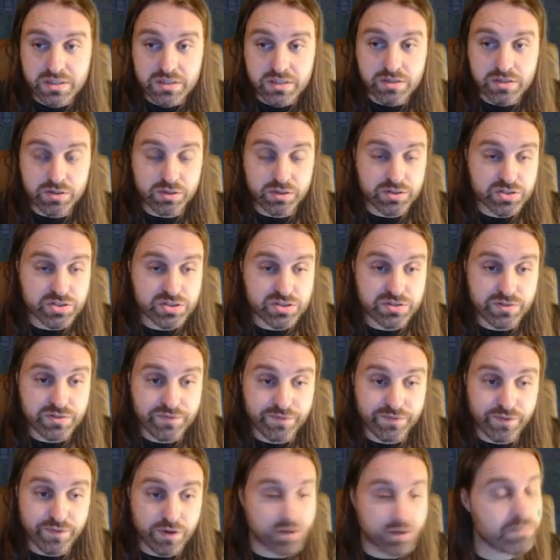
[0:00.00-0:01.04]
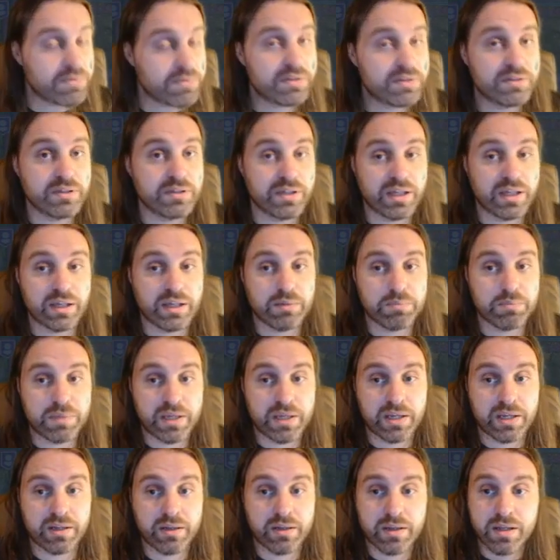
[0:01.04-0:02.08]
you can just farm it in the
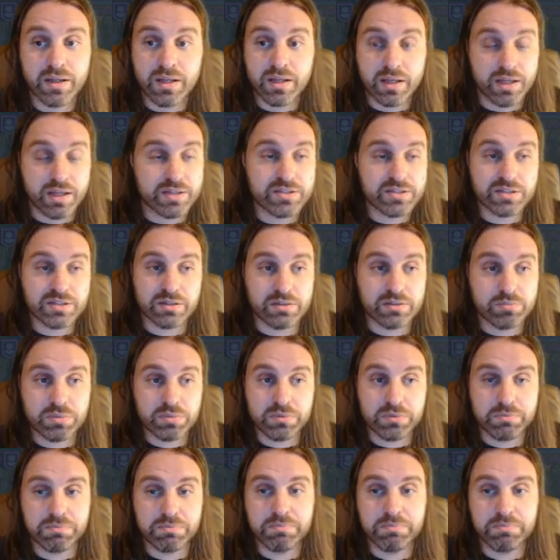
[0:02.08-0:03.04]
campaign. It's going to be